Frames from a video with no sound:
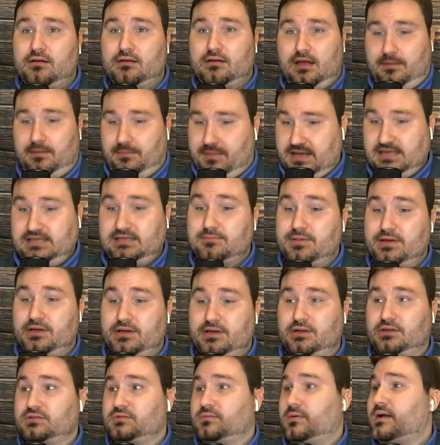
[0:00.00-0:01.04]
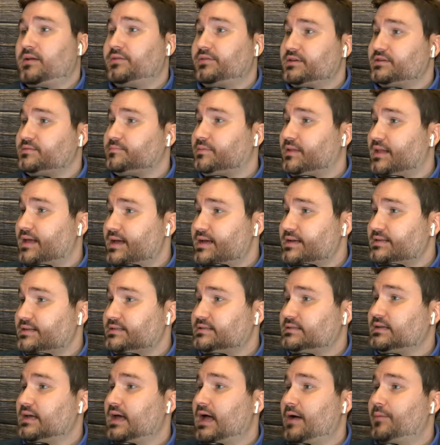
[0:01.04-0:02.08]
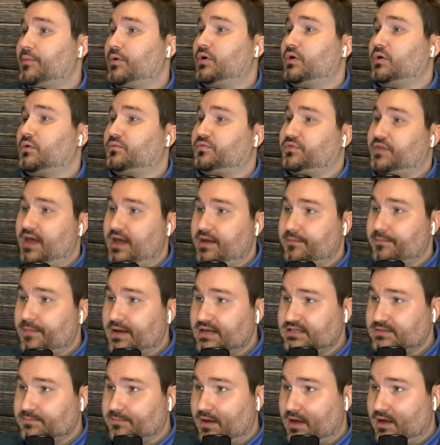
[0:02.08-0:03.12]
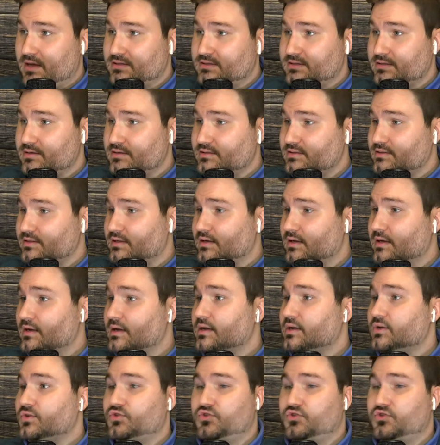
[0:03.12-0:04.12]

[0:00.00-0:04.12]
Before that, got to pay some bills around this place. I'm going to thank my sponsors.